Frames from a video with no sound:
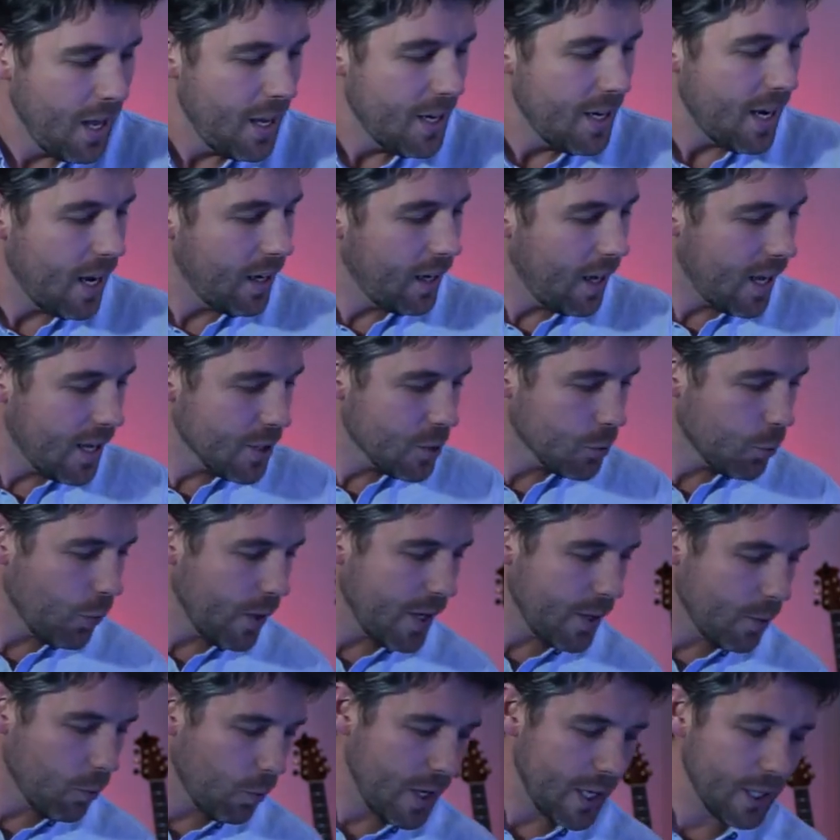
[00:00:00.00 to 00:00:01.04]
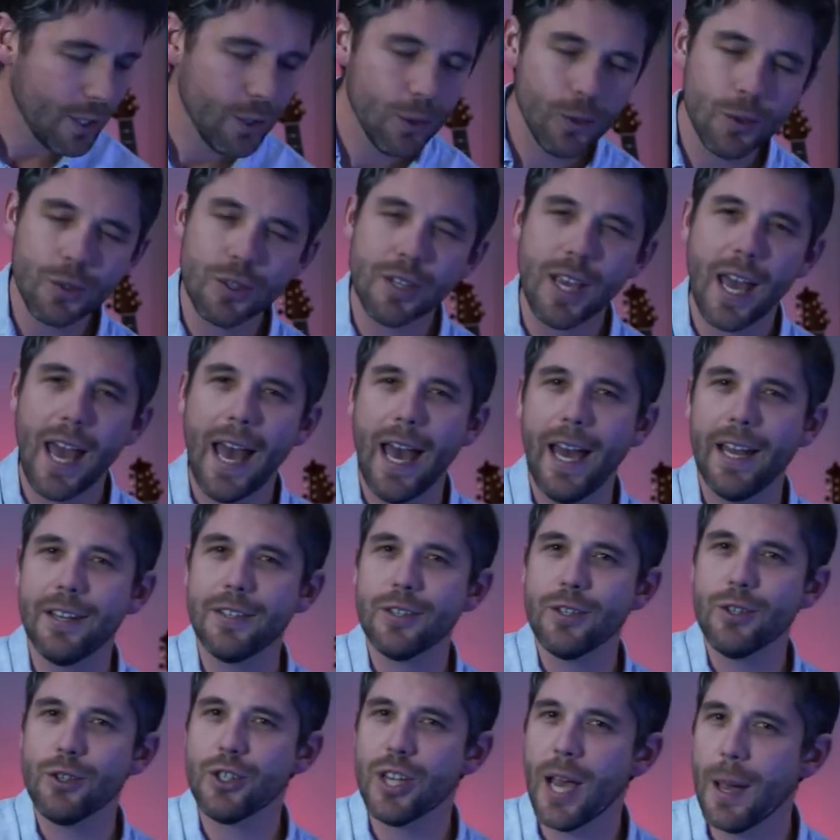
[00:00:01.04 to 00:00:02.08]
Now, last week we looked
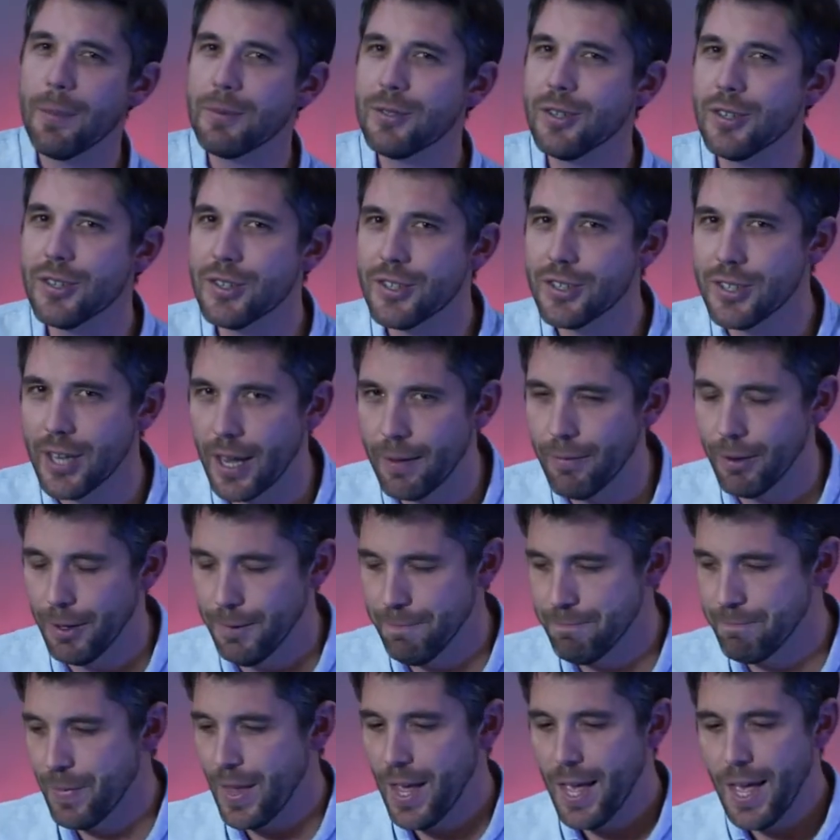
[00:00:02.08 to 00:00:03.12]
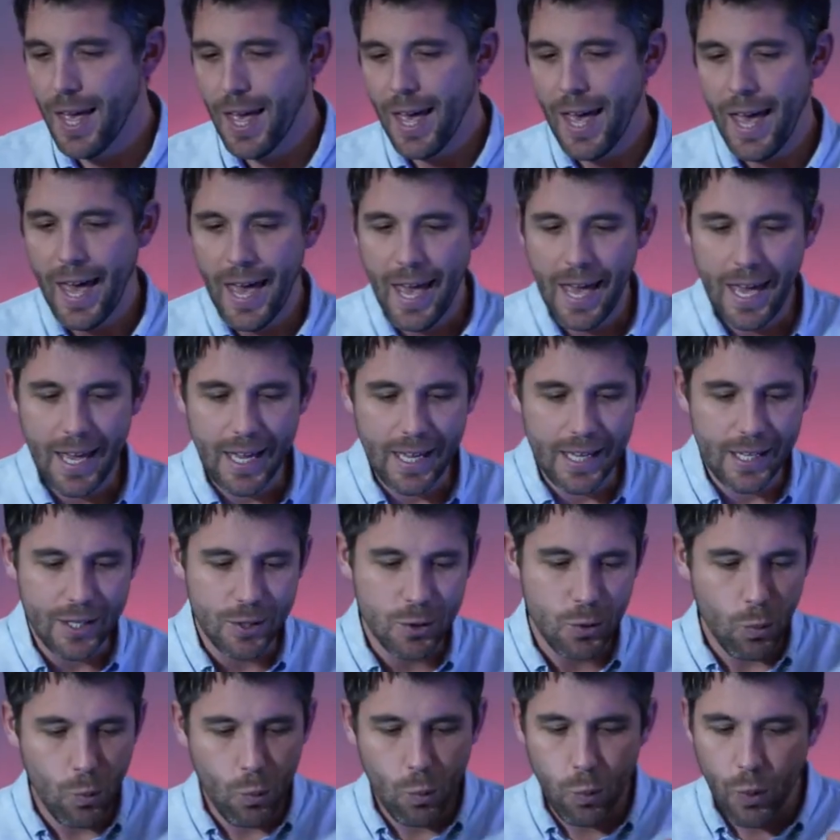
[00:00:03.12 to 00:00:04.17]
at chapter 7.
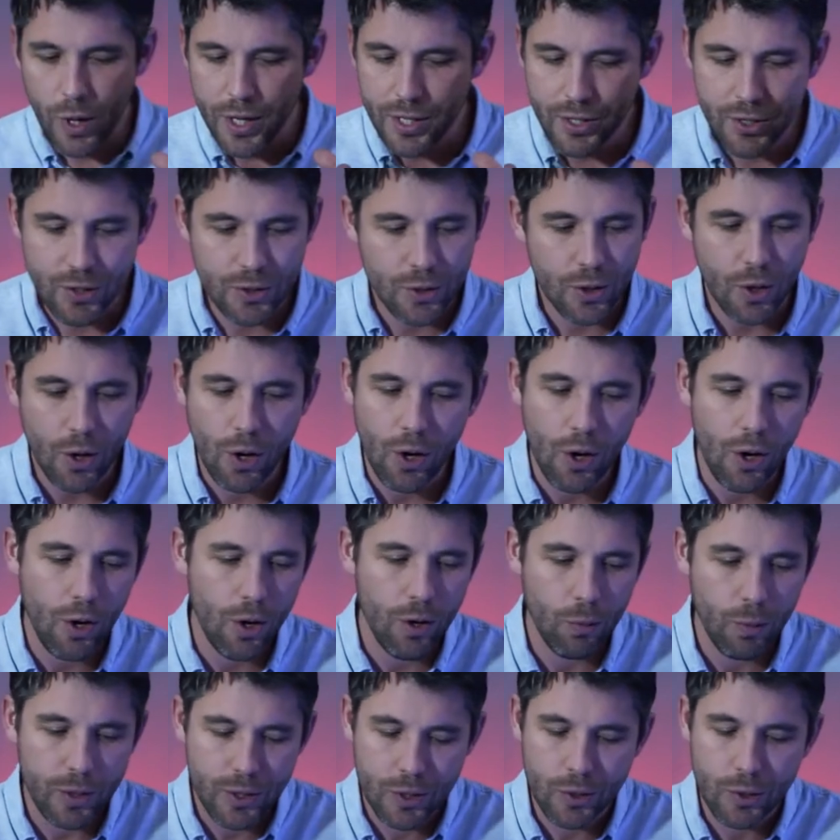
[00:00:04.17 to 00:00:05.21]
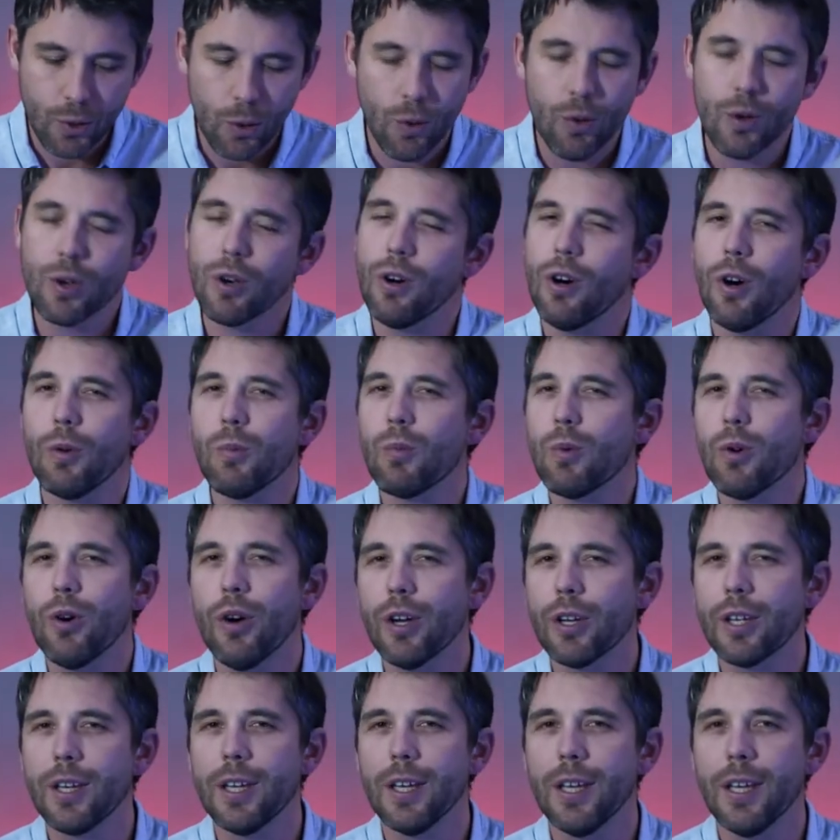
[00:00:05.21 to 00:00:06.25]
And we saw God
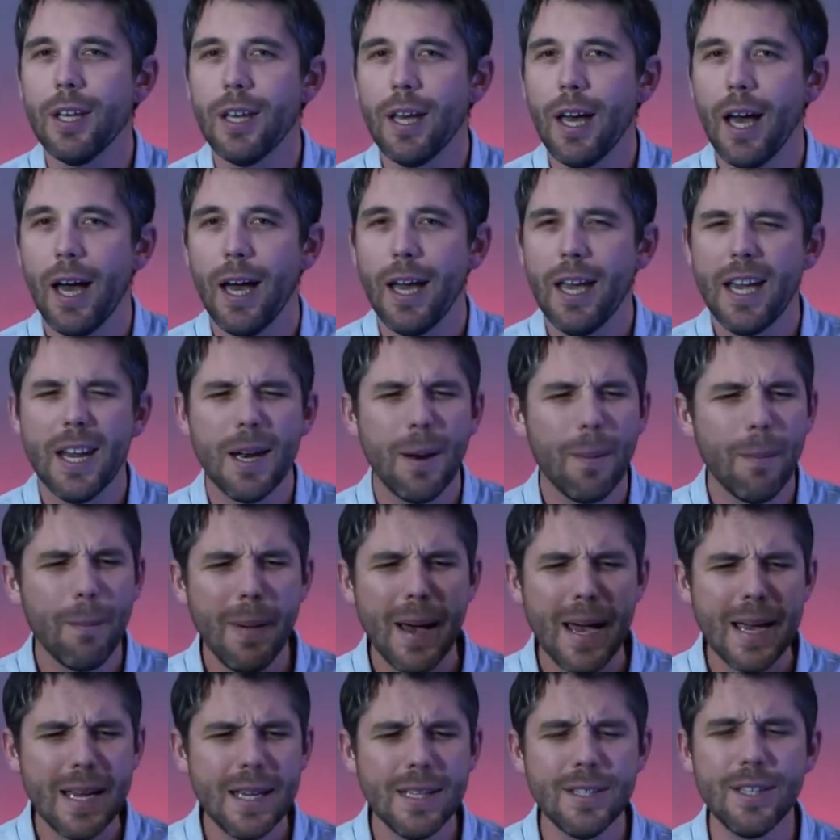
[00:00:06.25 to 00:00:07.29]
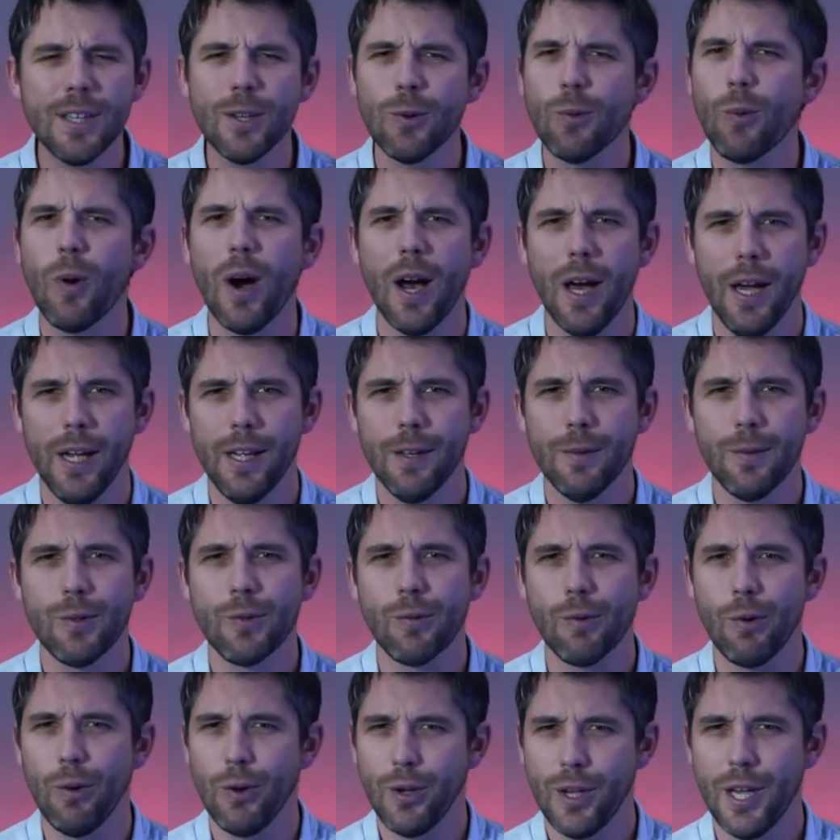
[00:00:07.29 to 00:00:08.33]
work in an amazing way
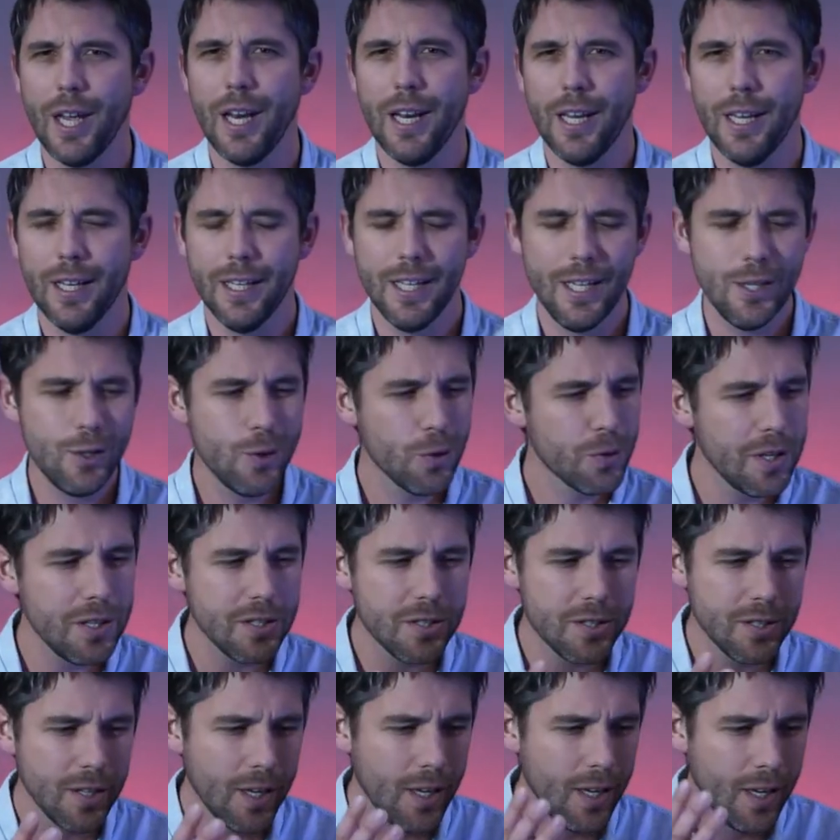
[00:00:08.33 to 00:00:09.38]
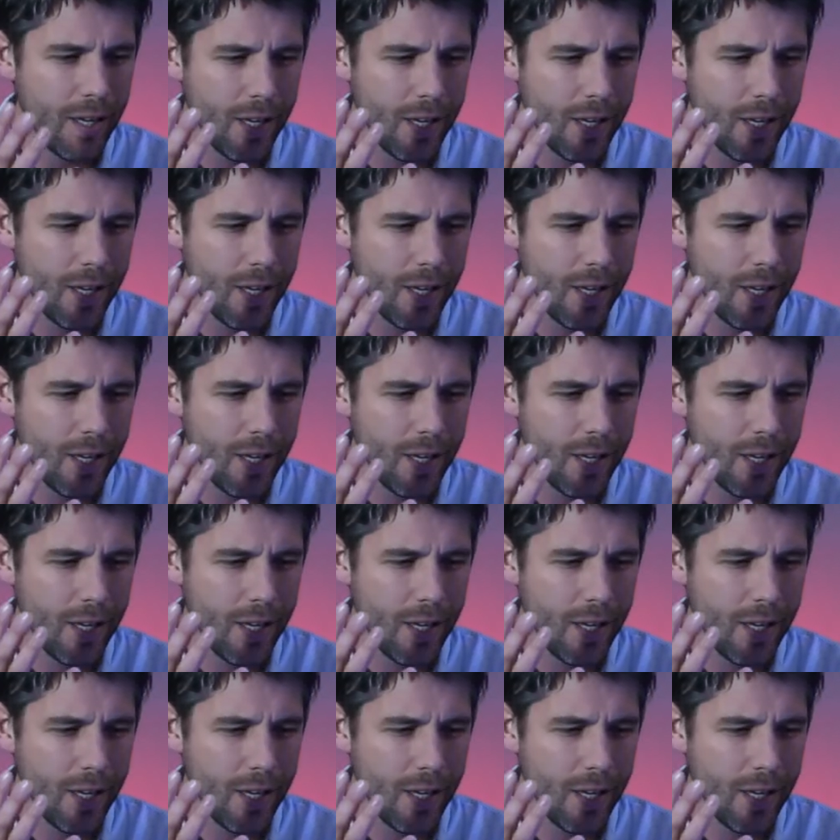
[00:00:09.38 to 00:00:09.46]
through Gideon. He took this